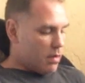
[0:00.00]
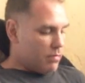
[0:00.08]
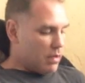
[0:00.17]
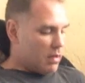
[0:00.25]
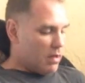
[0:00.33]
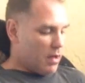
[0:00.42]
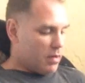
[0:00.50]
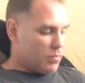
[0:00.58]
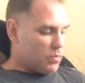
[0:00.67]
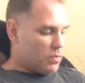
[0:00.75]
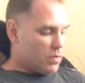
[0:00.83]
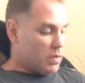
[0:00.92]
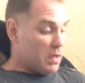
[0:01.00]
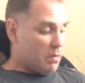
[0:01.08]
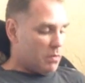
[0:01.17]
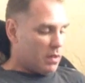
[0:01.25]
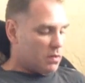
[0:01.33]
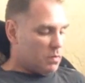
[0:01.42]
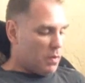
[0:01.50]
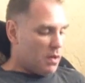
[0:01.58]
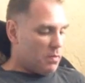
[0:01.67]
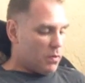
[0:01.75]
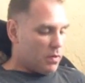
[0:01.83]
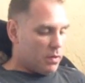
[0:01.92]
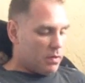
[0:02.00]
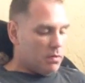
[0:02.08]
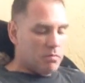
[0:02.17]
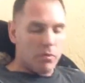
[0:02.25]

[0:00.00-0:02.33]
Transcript: that animals are the same thing as people, and